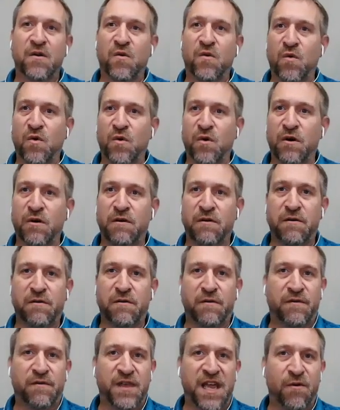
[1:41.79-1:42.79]
or
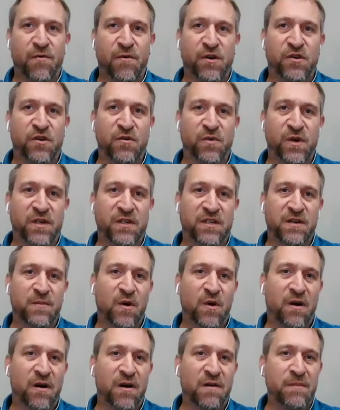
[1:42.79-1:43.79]
they were doing some
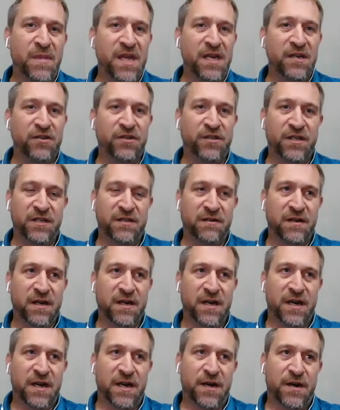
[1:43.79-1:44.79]
automation
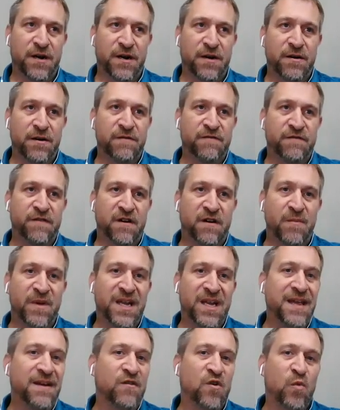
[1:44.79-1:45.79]
of a
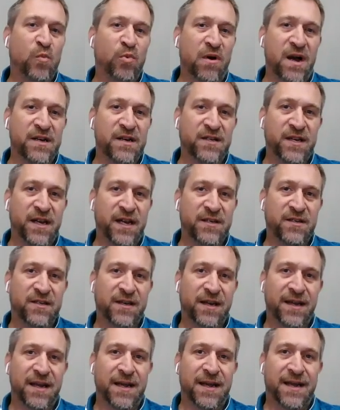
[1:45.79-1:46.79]
mechanical process
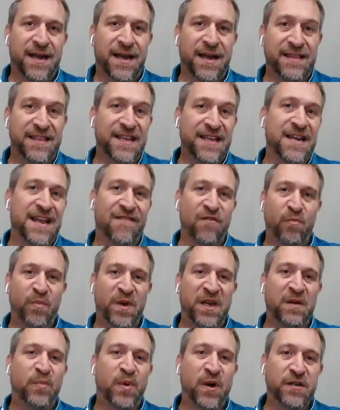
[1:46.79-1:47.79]
and didn't have a
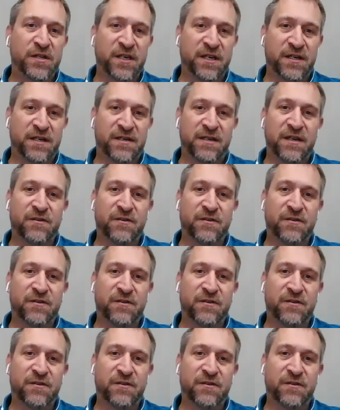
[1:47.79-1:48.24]
big budget.